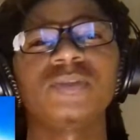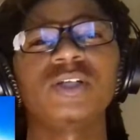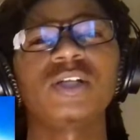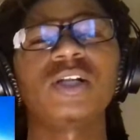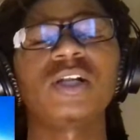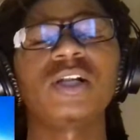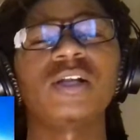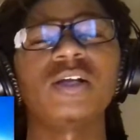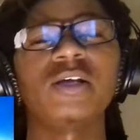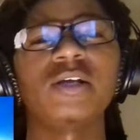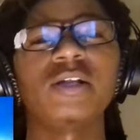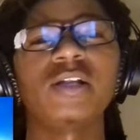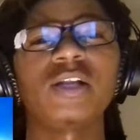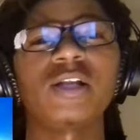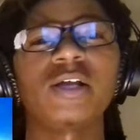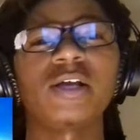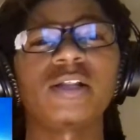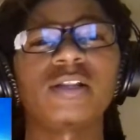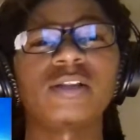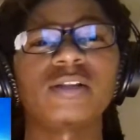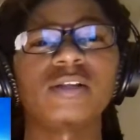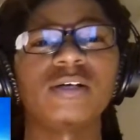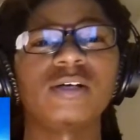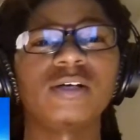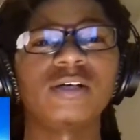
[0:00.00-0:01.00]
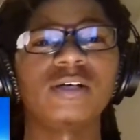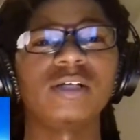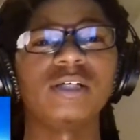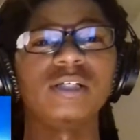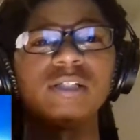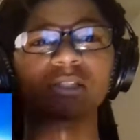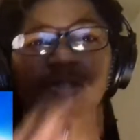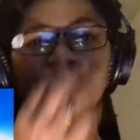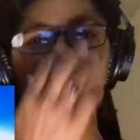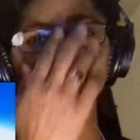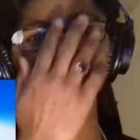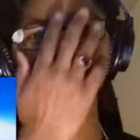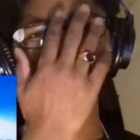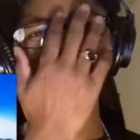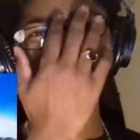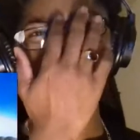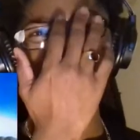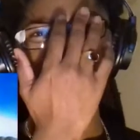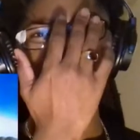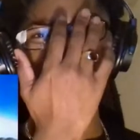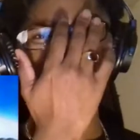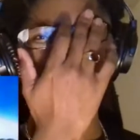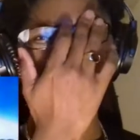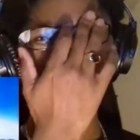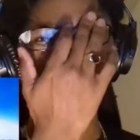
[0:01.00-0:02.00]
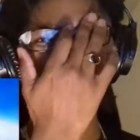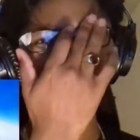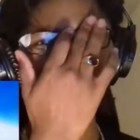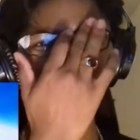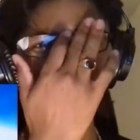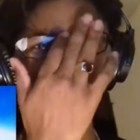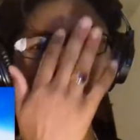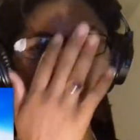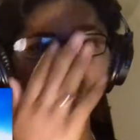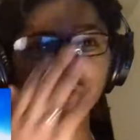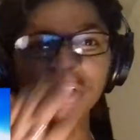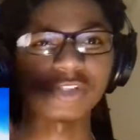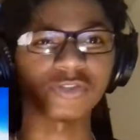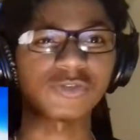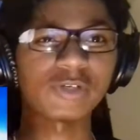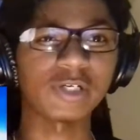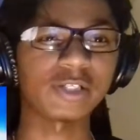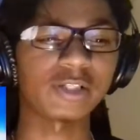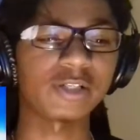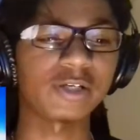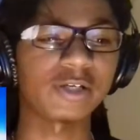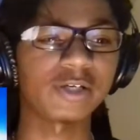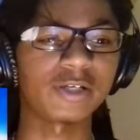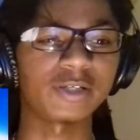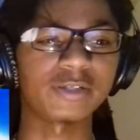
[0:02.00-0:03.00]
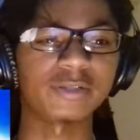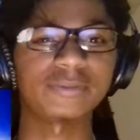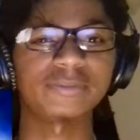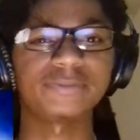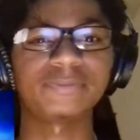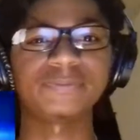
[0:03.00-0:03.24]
Well, it look like the bleak streets right there.